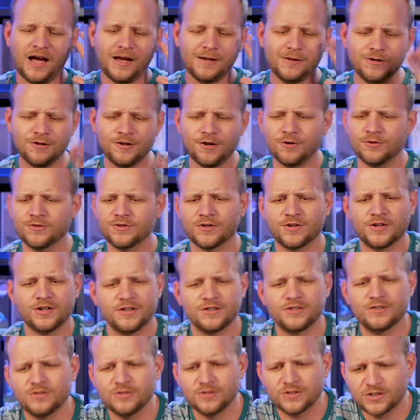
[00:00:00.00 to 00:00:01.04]
I know they're going
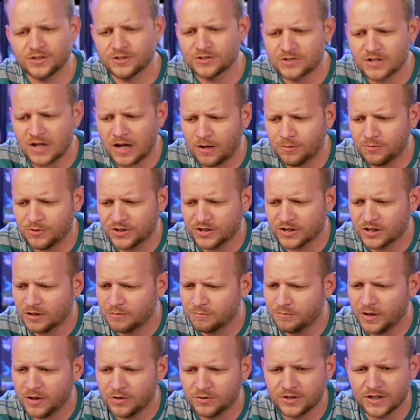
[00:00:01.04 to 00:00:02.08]
to do a good job with the
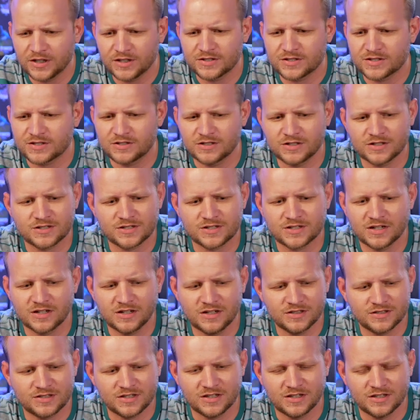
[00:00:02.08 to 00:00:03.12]
components. It's
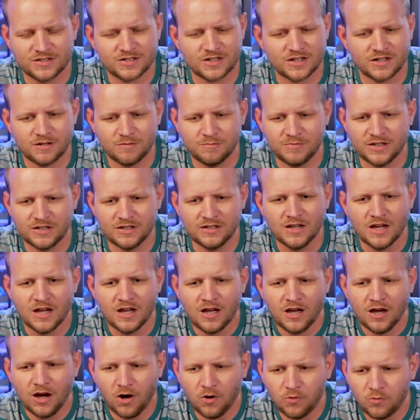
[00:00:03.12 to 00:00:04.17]
going to be
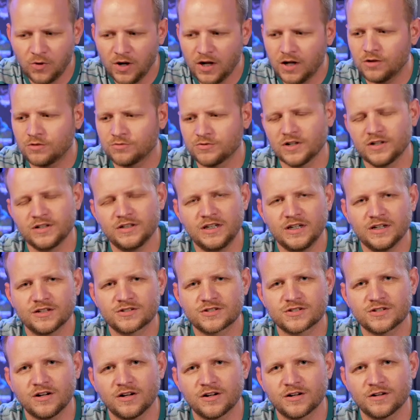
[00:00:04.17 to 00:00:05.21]
a well-run
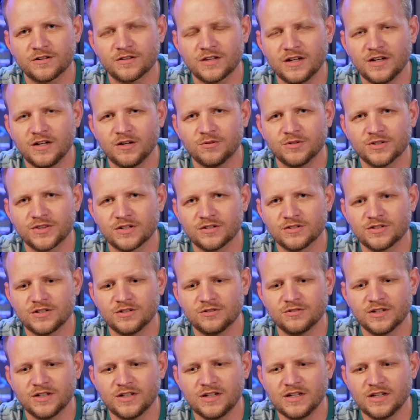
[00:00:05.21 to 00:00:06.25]
Kickstarter. They know what they're
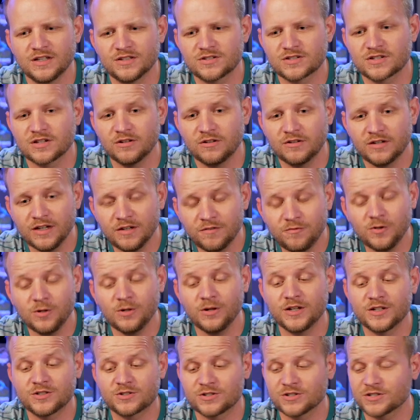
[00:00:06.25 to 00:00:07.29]
doing. And so if
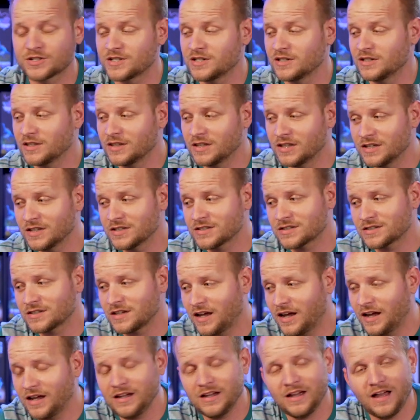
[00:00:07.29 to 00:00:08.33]
you're interested in this,
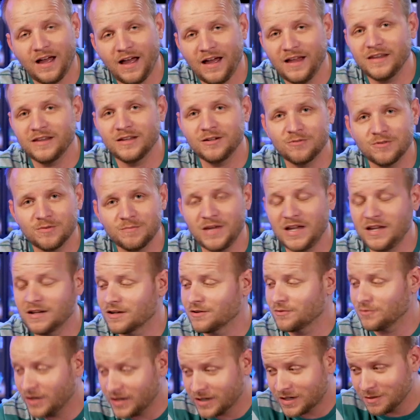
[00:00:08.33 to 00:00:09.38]
I highly
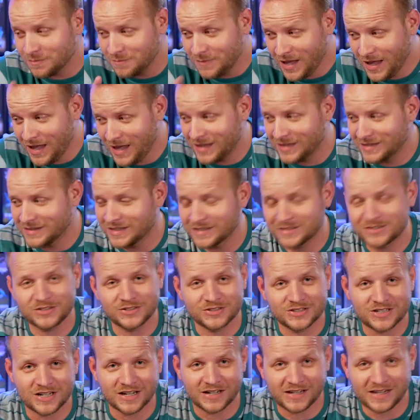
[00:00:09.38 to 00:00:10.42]
recommend that
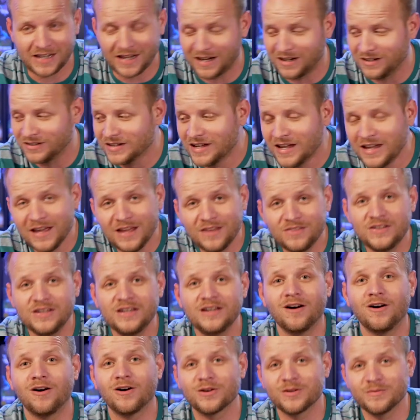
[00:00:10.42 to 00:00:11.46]
you check out
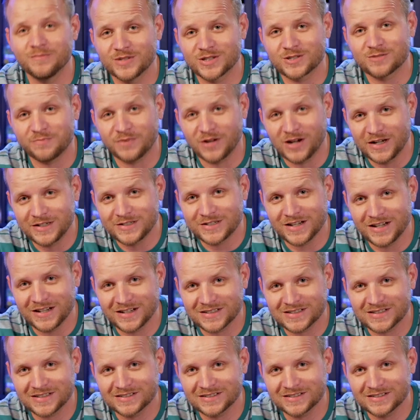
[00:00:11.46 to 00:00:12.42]
the Artemis Project.